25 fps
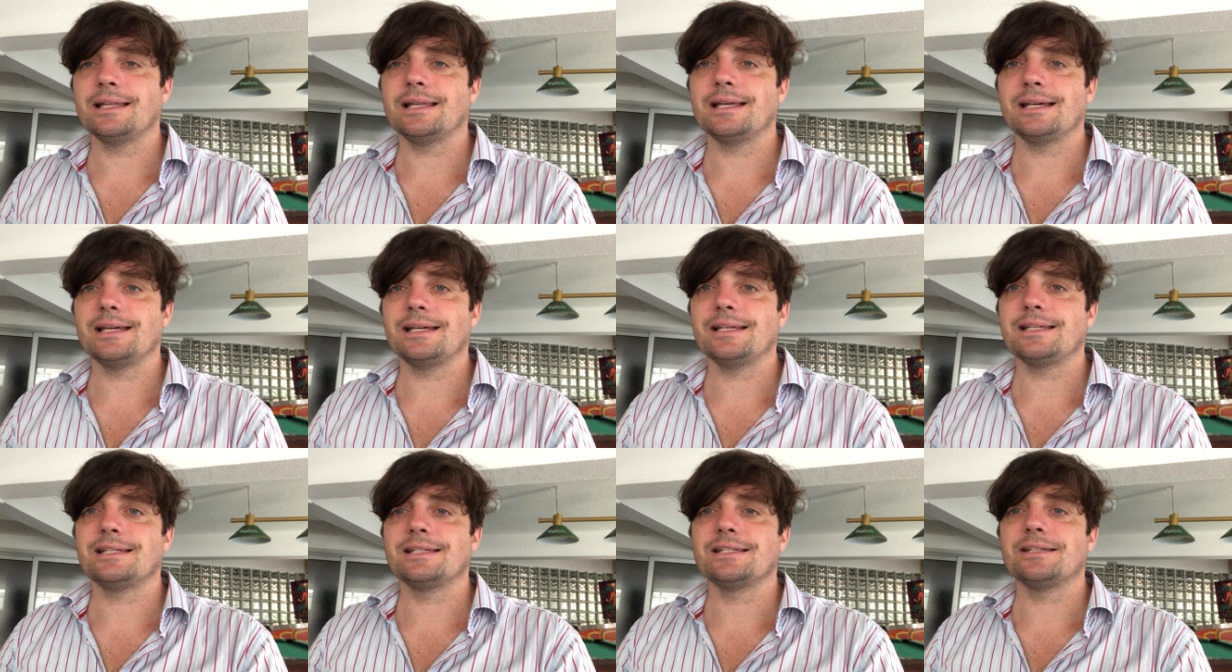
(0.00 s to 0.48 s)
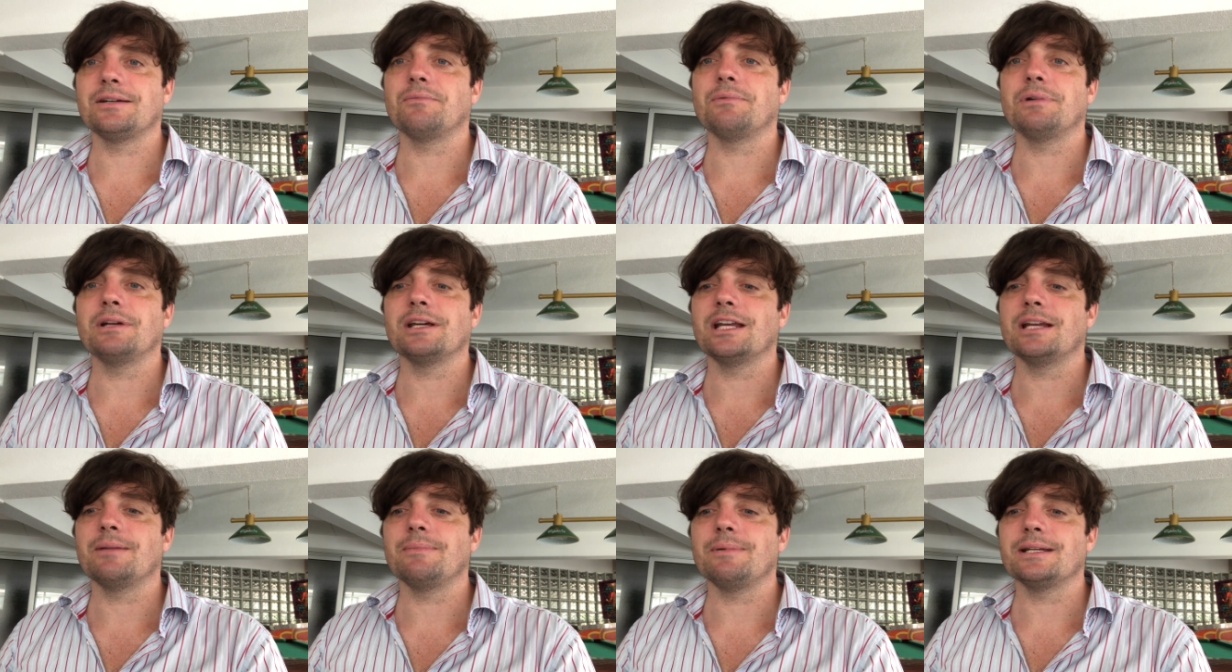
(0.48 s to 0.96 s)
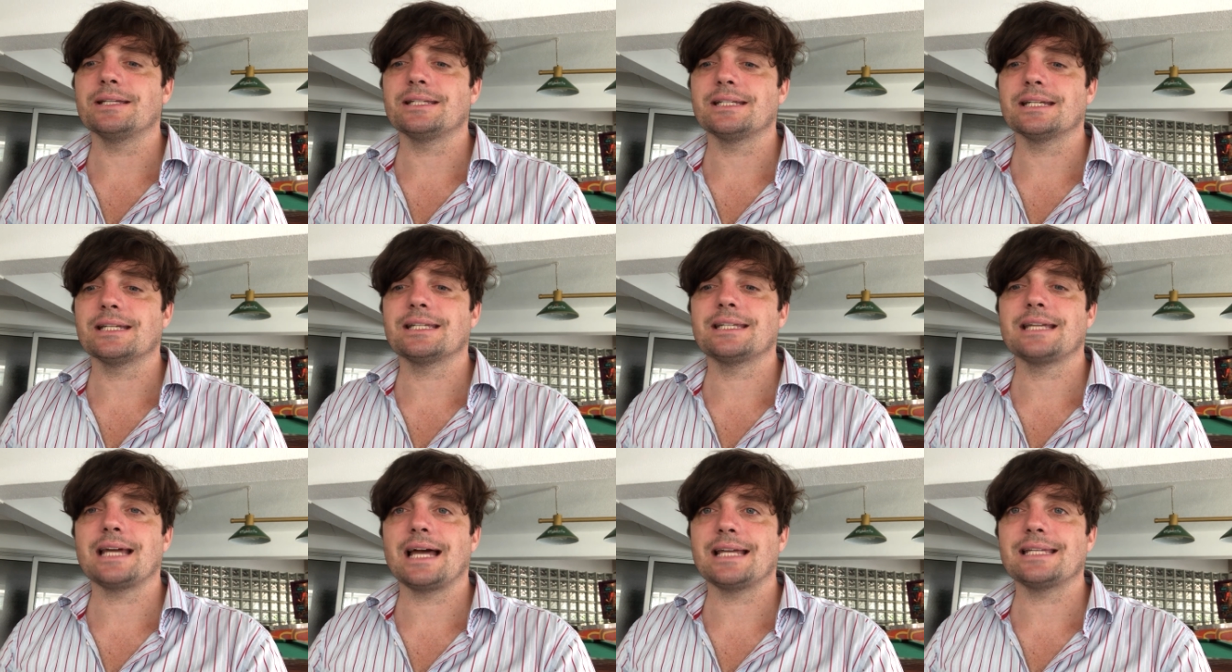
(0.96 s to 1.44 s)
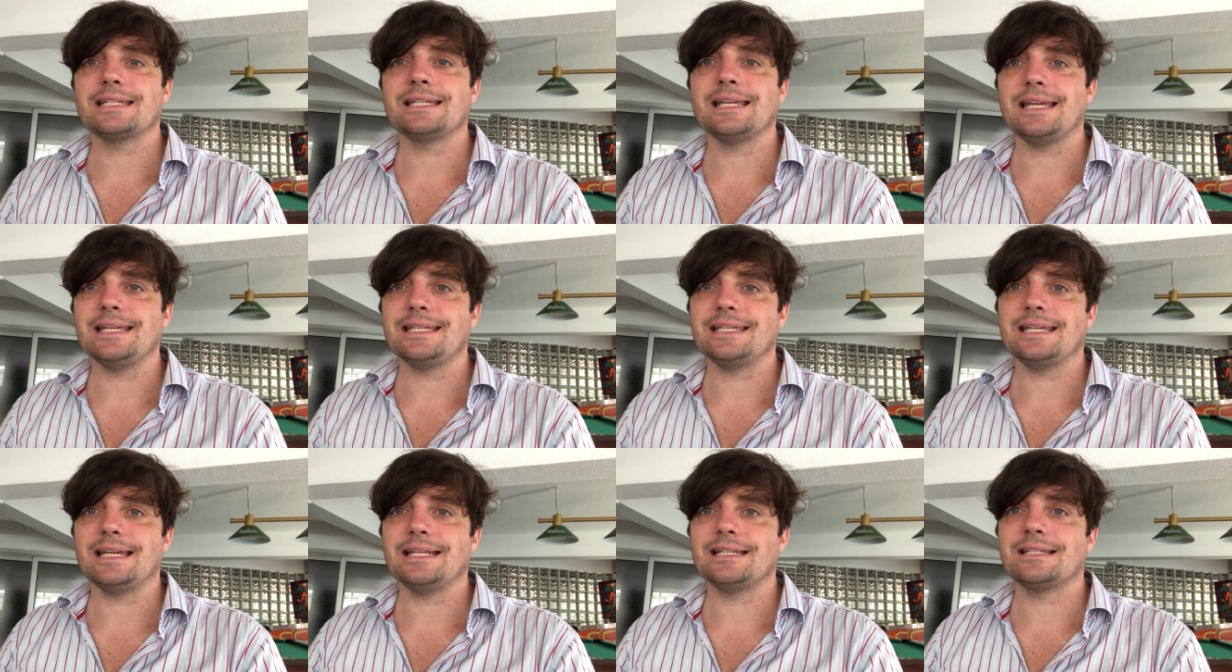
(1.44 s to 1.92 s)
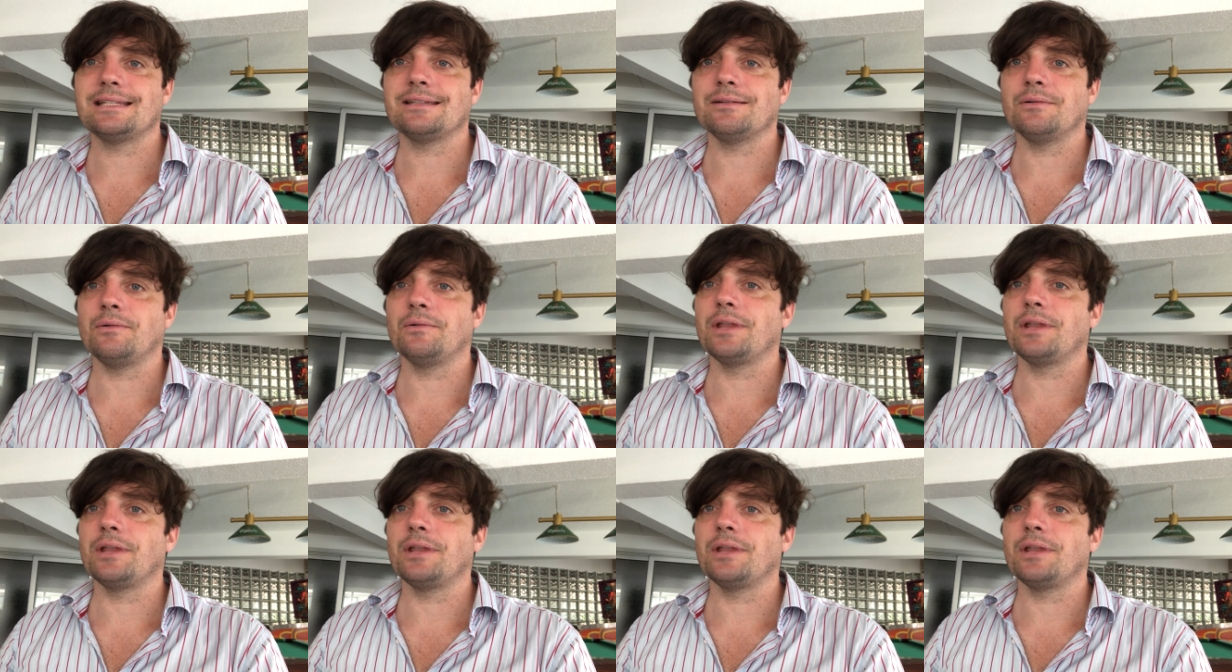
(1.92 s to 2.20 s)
It's not really going to be a success, is it?